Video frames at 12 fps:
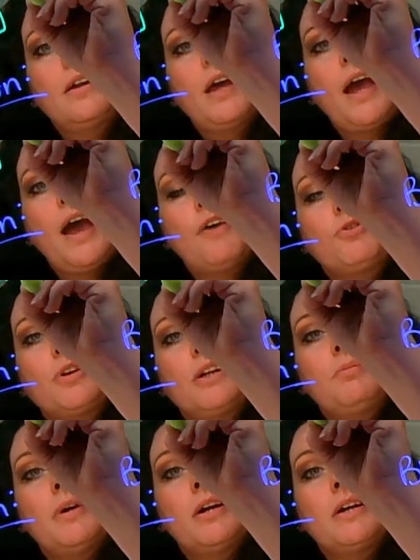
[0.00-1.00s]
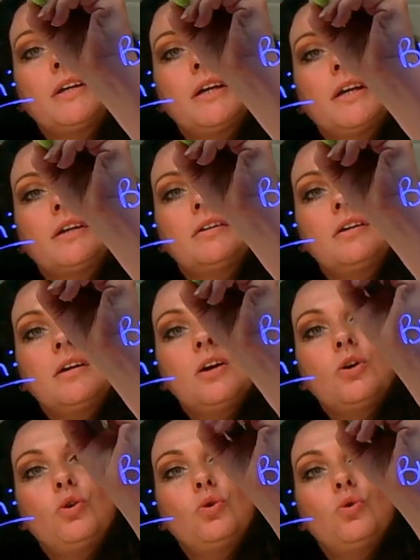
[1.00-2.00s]
African American
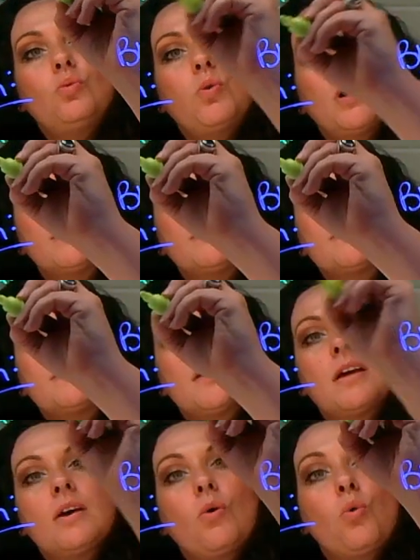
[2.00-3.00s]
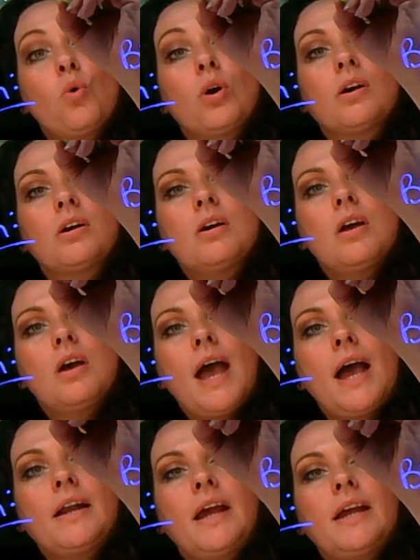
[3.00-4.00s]
who was or
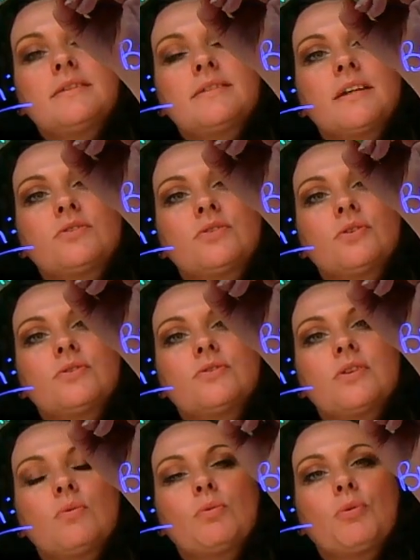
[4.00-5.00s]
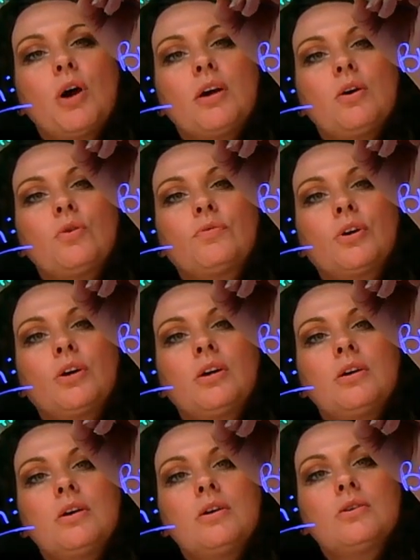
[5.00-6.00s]
had ancestors that were brought
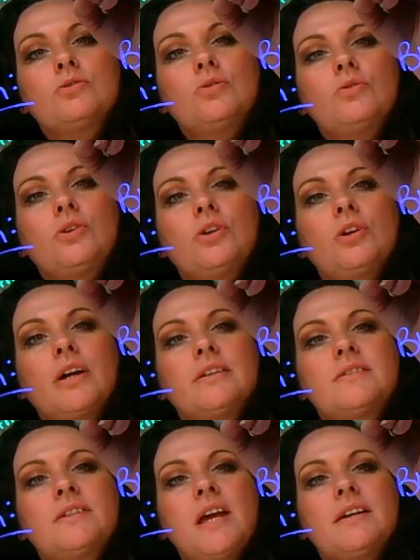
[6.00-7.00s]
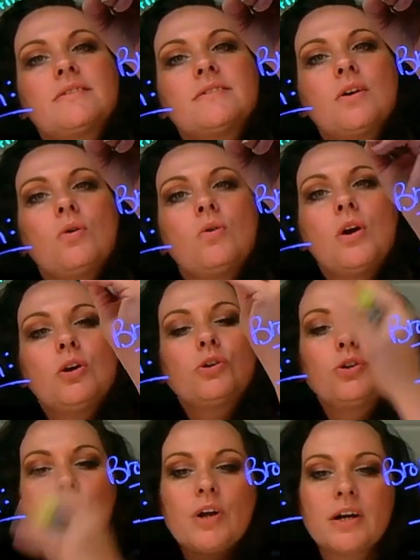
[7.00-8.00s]
over to the United States. So
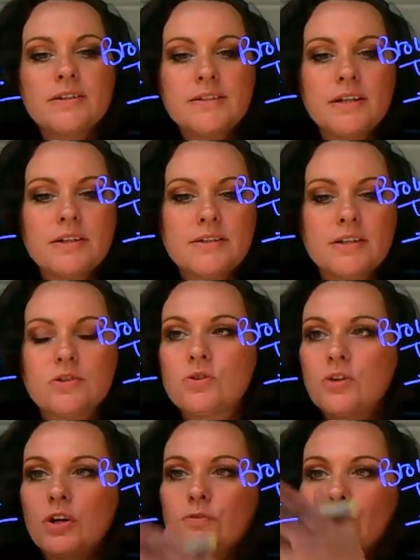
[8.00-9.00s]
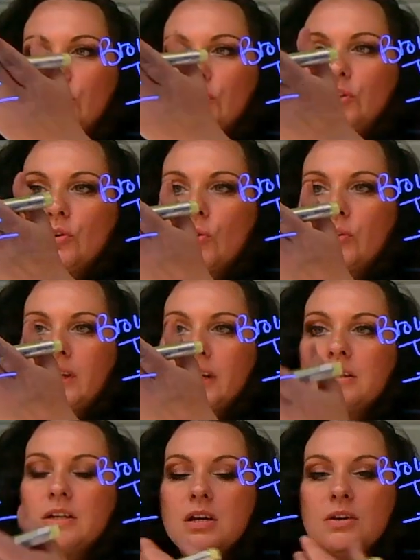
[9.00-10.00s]
you're not a citizen, so therefore you don't
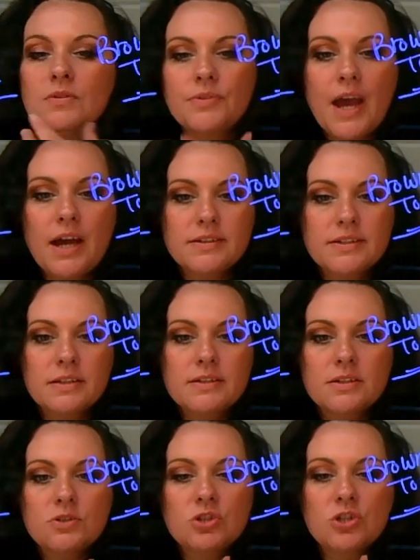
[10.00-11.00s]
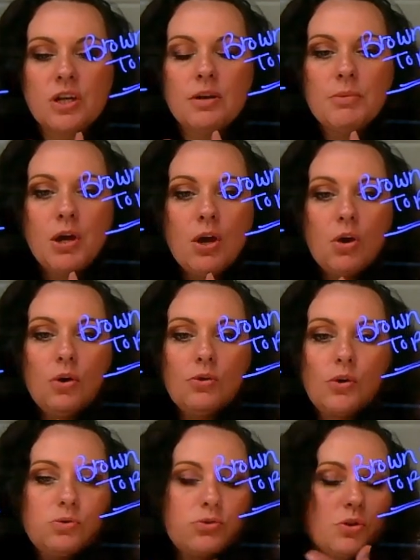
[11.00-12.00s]
get that citizenship,
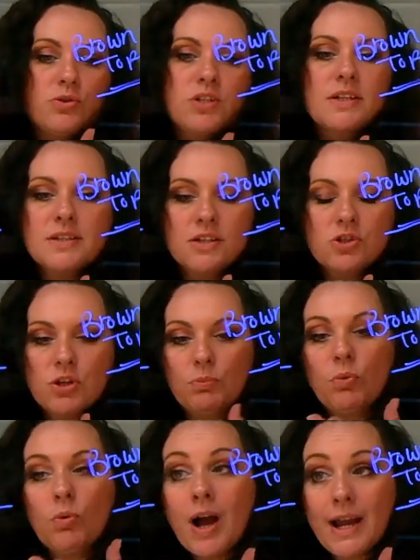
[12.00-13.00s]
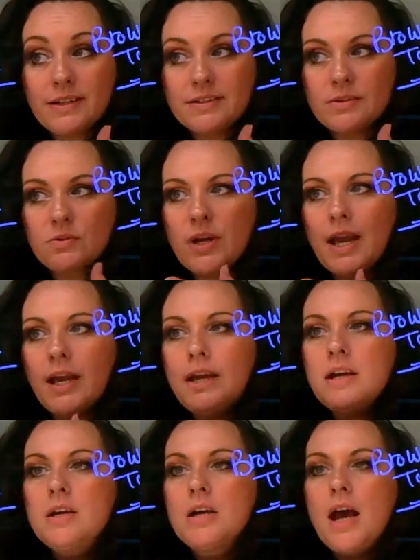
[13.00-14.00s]
those citizenship rights,
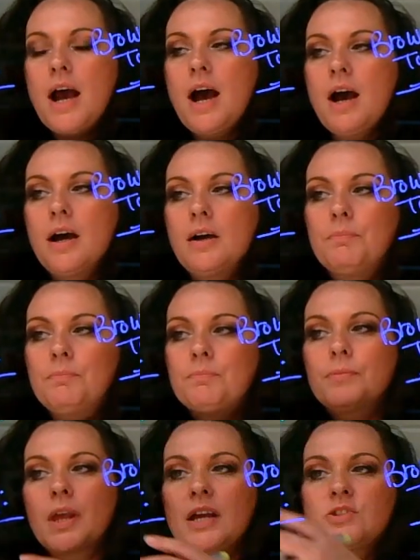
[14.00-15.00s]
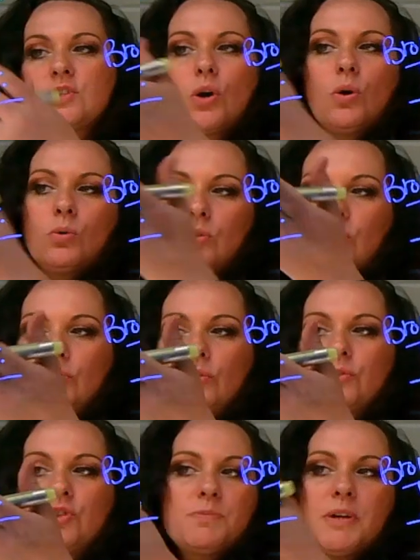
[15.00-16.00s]
okay? And so
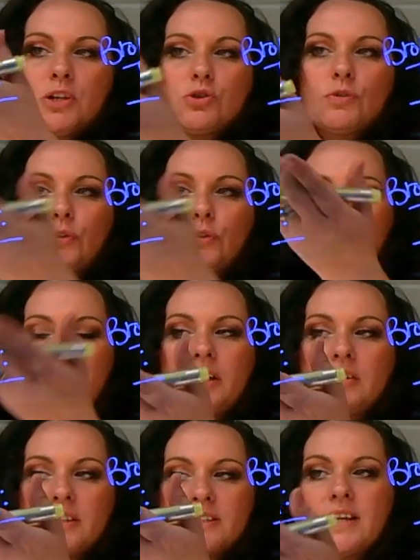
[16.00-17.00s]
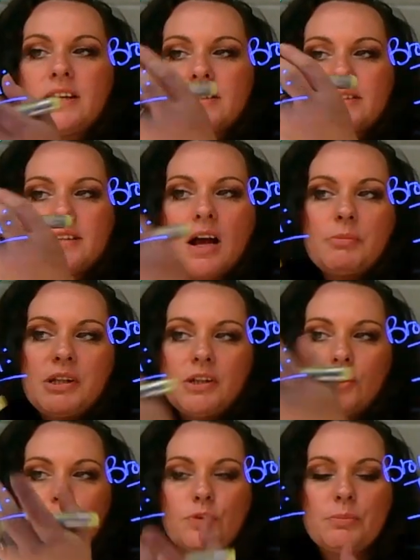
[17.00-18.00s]
just because you're a free man in this state does not mean that
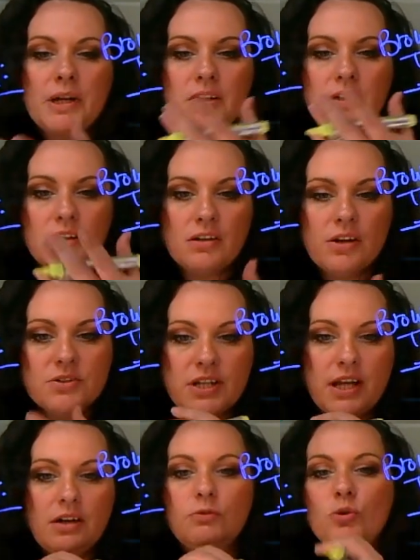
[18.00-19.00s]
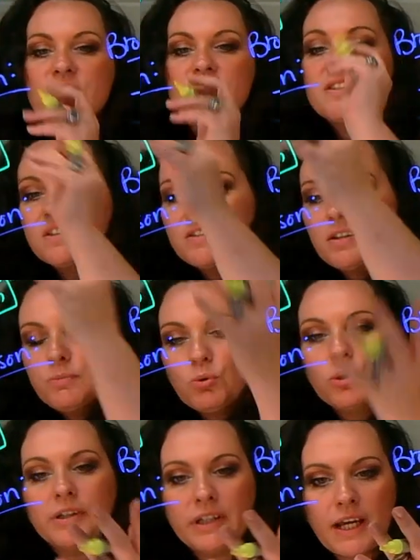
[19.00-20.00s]
you're a free man in another state. And of course, this is an
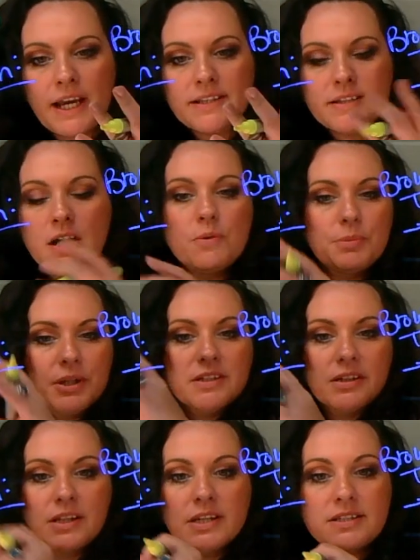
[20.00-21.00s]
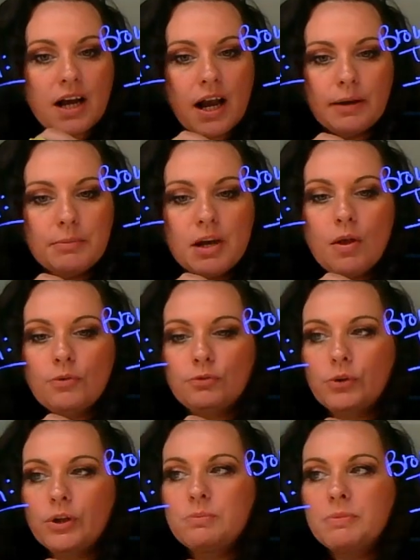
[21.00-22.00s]
important case because at this time,
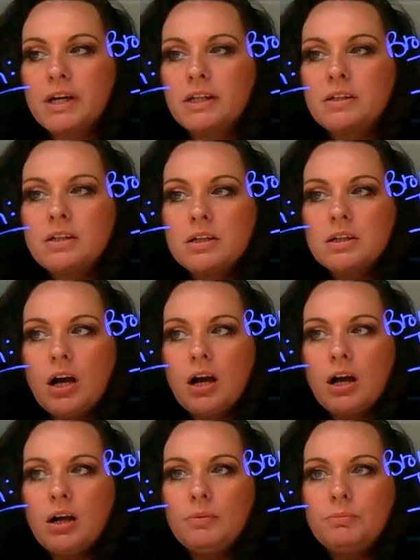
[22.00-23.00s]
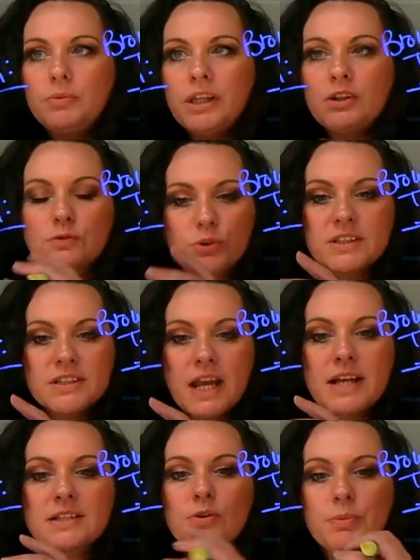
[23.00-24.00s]
free men in free
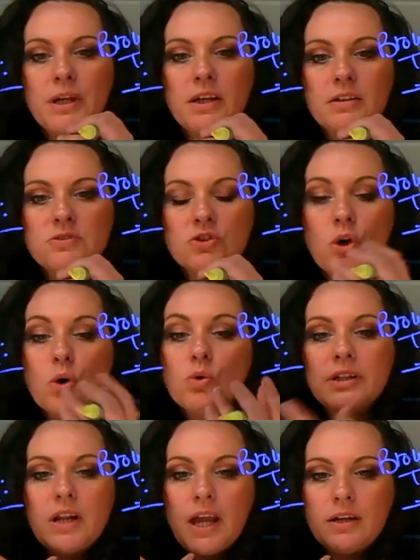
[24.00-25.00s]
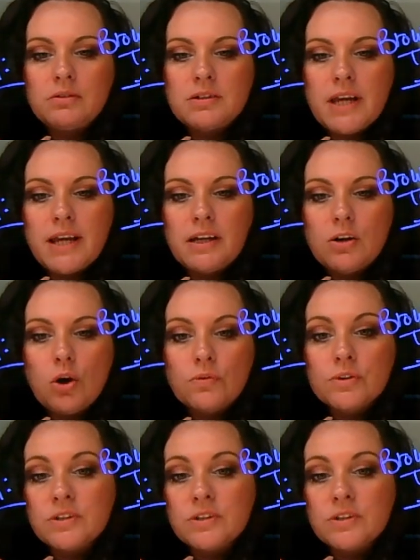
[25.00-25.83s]
states are being stolen and taken over to